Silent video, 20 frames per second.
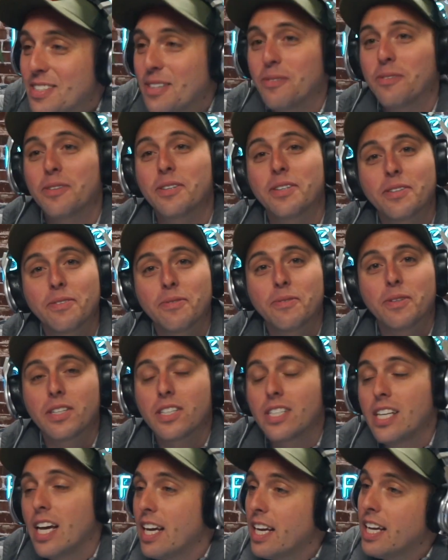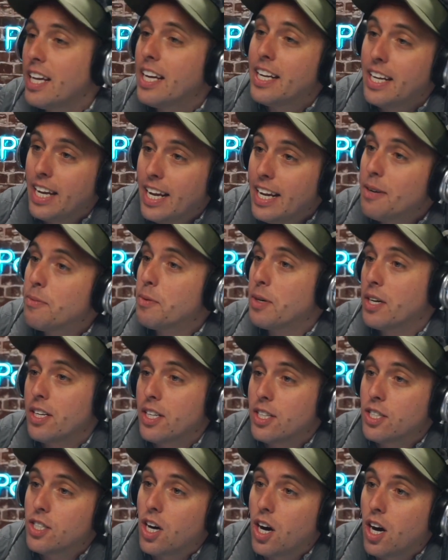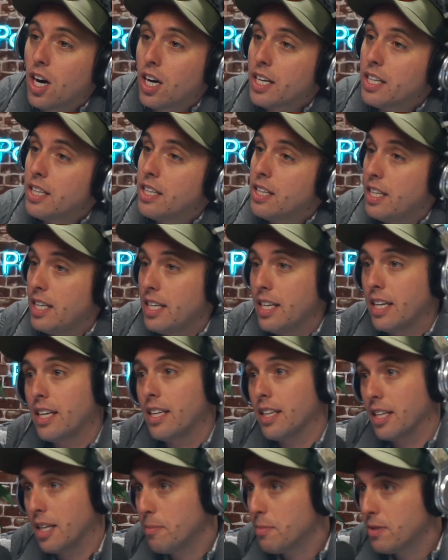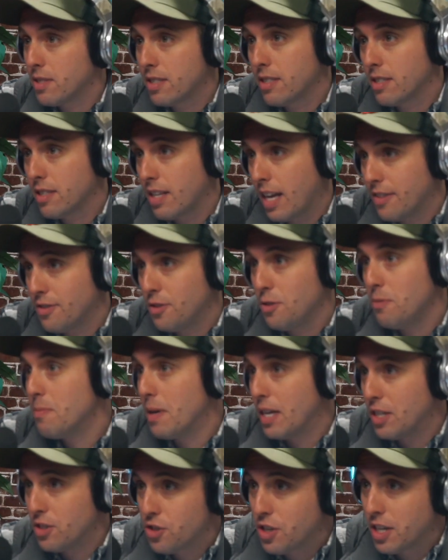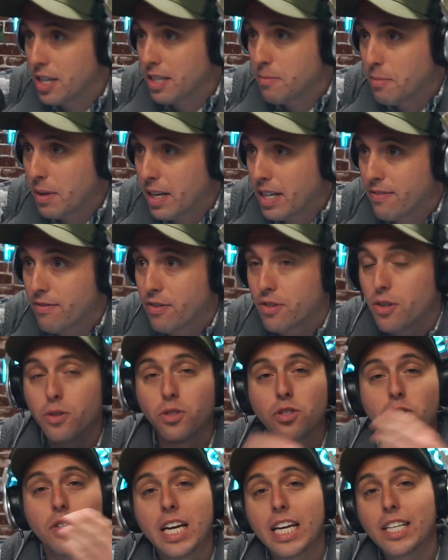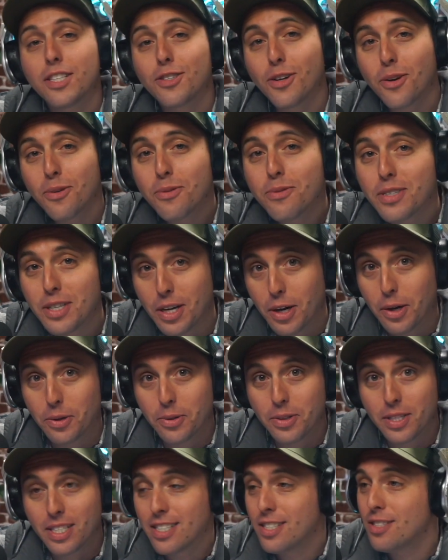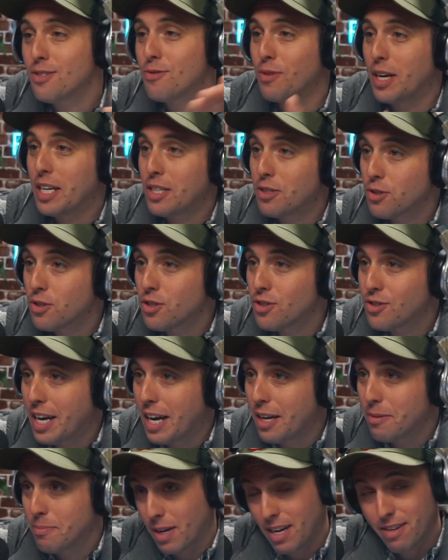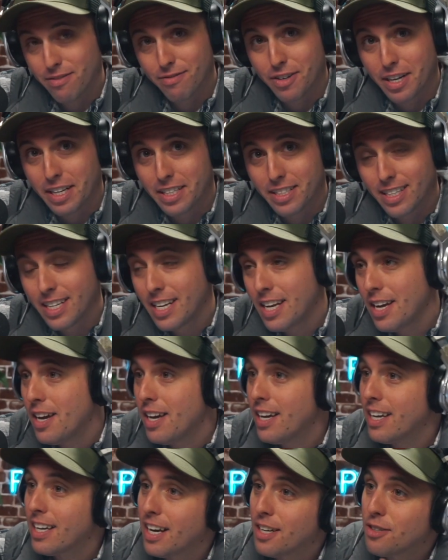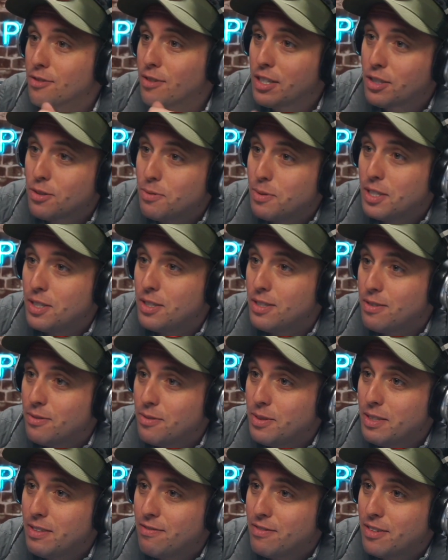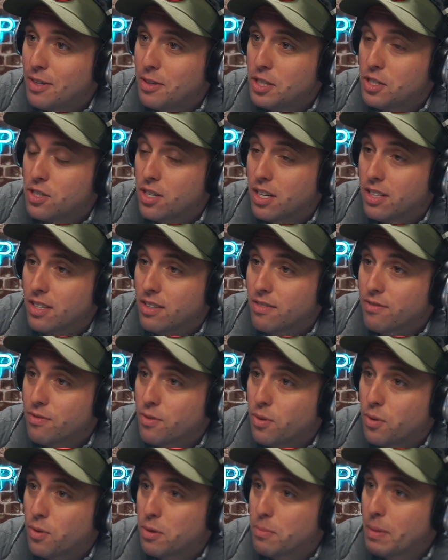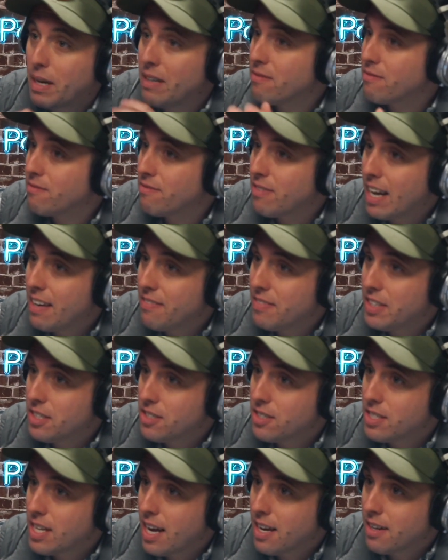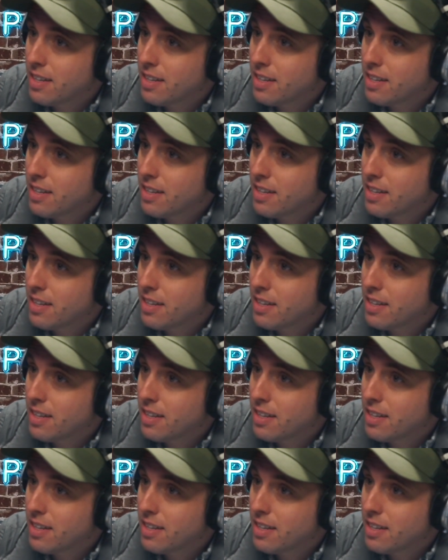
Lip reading: we're taking it in and we're going to talk the eclipse, as you mentioned. But for those of you that don't know, this is Rachel Stroud, my friend. Gosh, Rachel, we've known each other for about 5 years now, I